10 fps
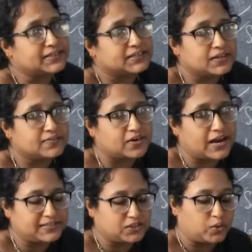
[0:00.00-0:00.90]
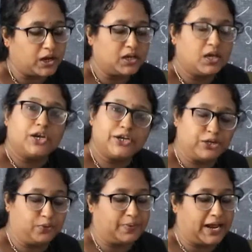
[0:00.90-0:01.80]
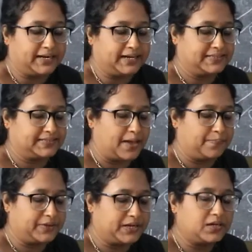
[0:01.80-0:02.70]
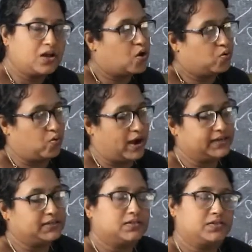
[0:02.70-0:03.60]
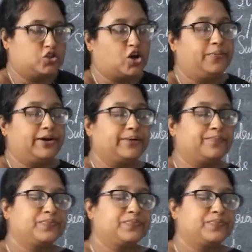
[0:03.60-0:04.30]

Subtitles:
It gives rise to a new plant. Example, wild strawberry.